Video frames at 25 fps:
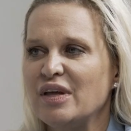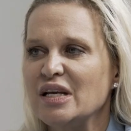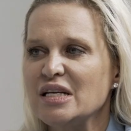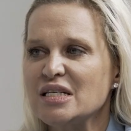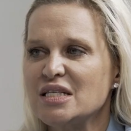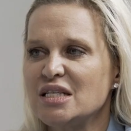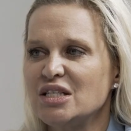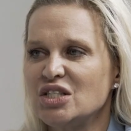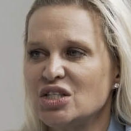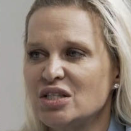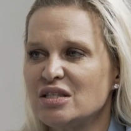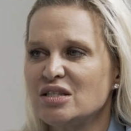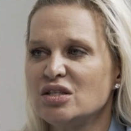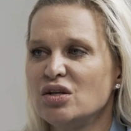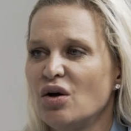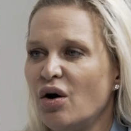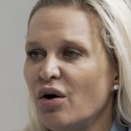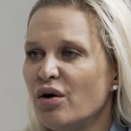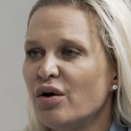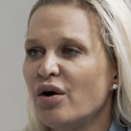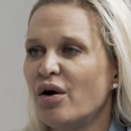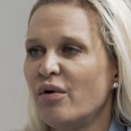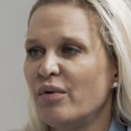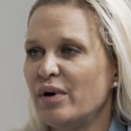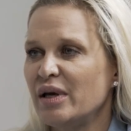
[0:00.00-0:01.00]
things are just
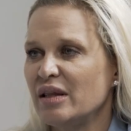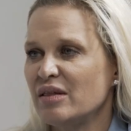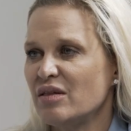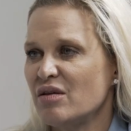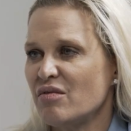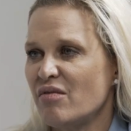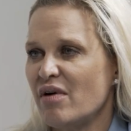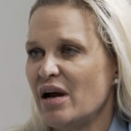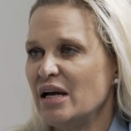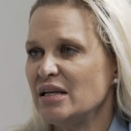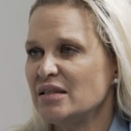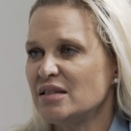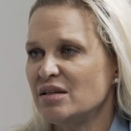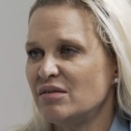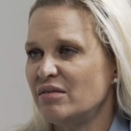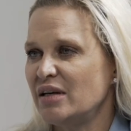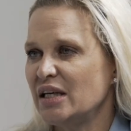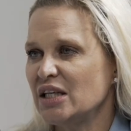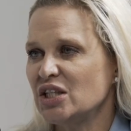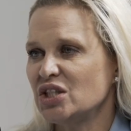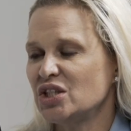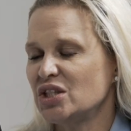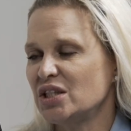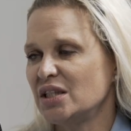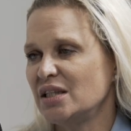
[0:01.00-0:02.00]
not going the right
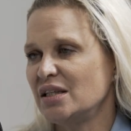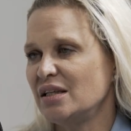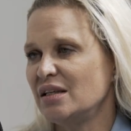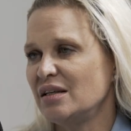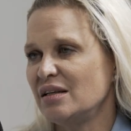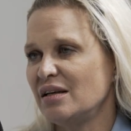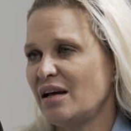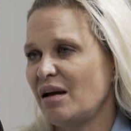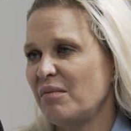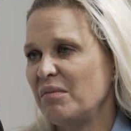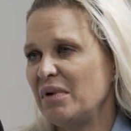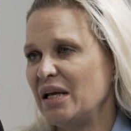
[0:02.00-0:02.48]
direction? I